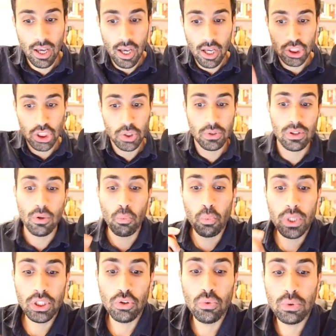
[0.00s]
So we
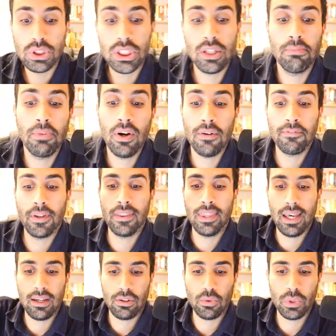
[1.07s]
do skim off
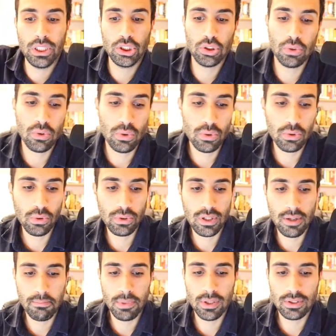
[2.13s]
that grease or oil
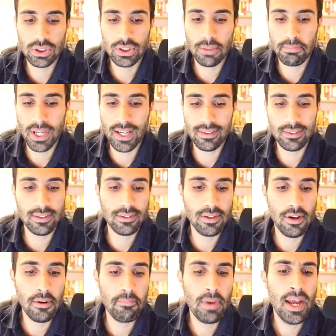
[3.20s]
that builds up at the
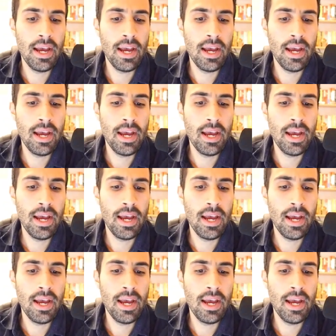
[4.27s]
top.